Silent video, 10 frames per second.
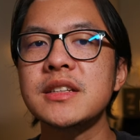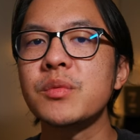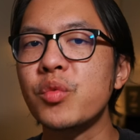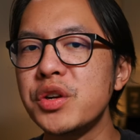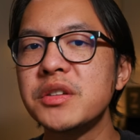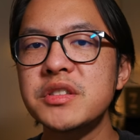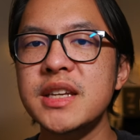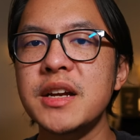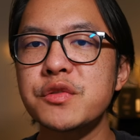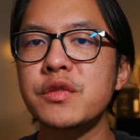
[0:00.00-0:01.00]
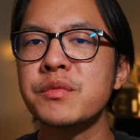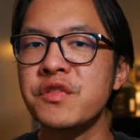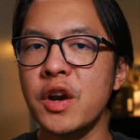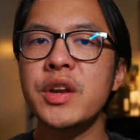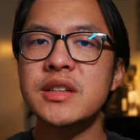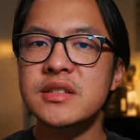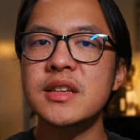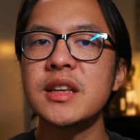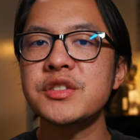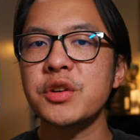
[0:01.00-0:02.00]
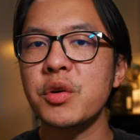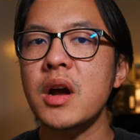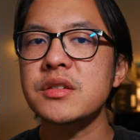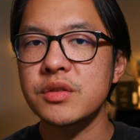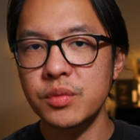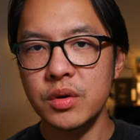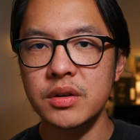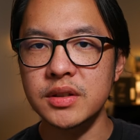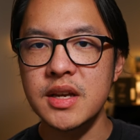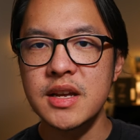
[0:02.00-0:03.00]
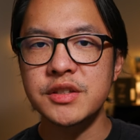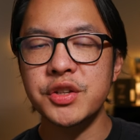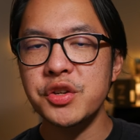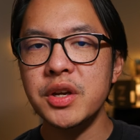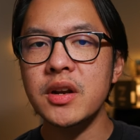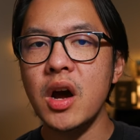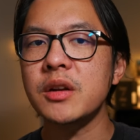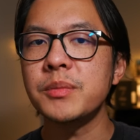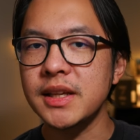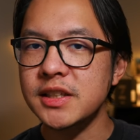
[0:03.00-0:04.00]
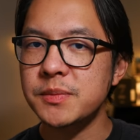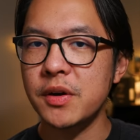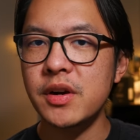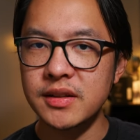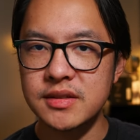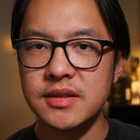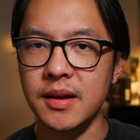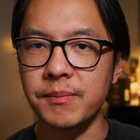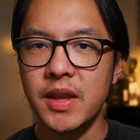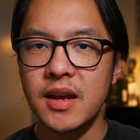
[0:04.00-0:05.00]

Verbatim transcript: some real sounds from various cities across the world so that you can audibly experience them.